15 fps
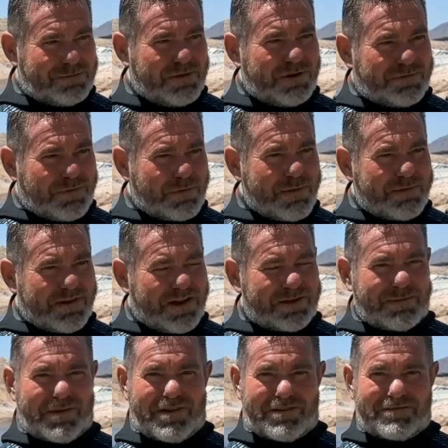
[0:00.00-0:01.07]
beautiful women on
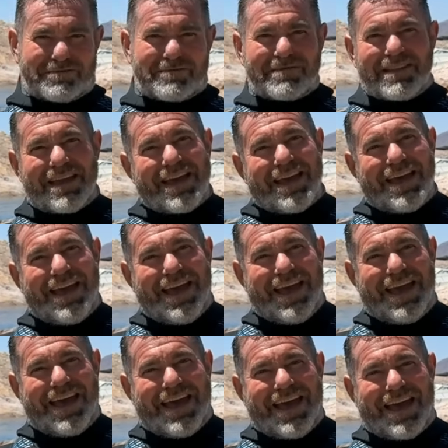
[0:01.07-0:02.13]
the boat,
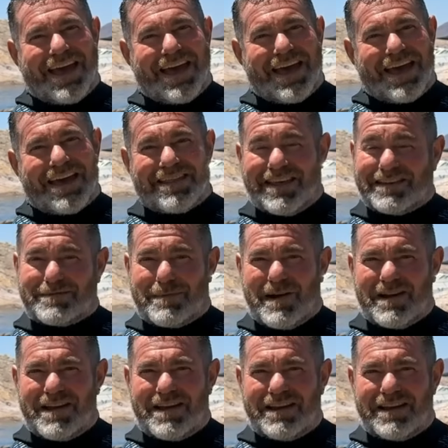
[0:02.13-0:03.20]
and that's
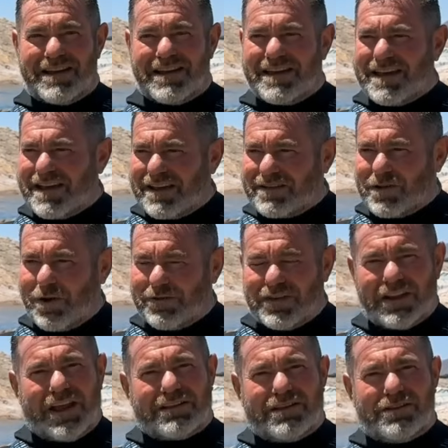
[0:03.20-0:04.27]
about it. So if
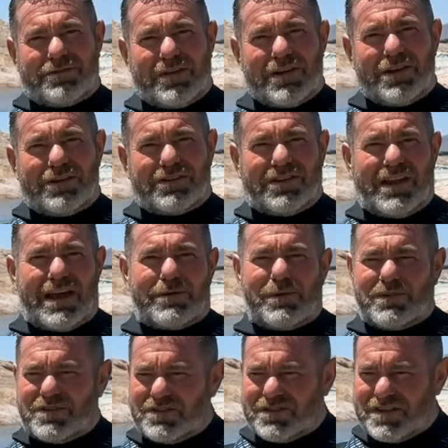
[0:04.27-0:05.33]
you like these videos, you like
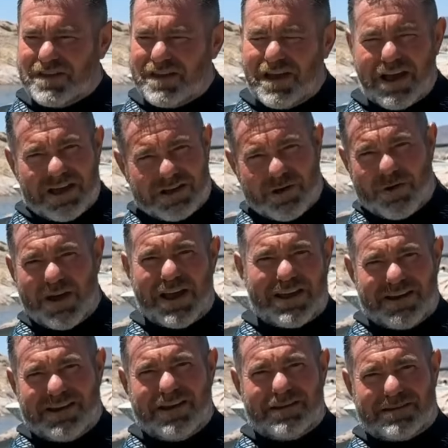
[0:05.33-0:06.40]
what you see, go
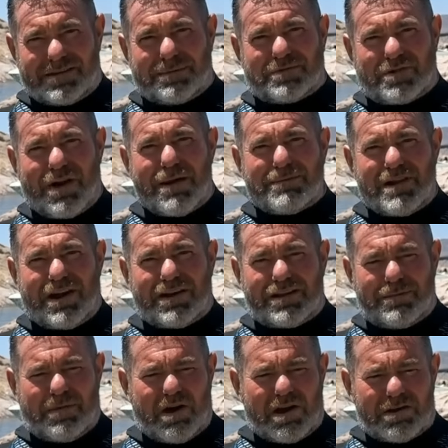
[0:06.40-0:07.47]
ahead and hit subscribe down
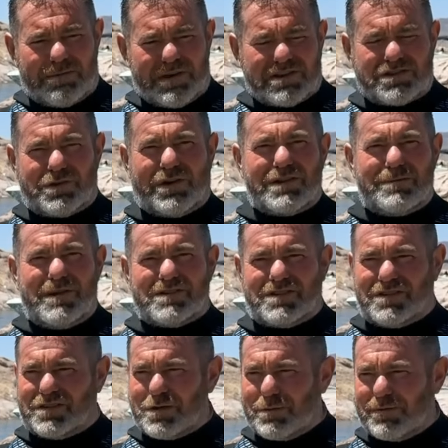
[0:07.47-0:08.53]
at the bottom and join the
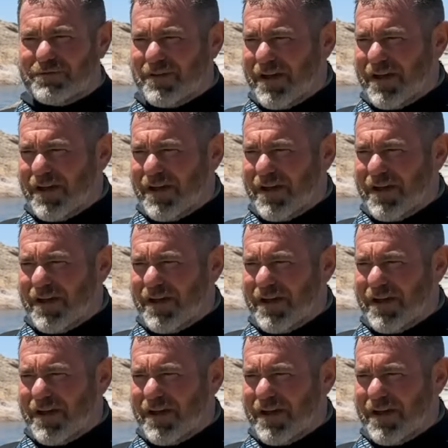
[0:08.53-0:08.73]
Mission Scuba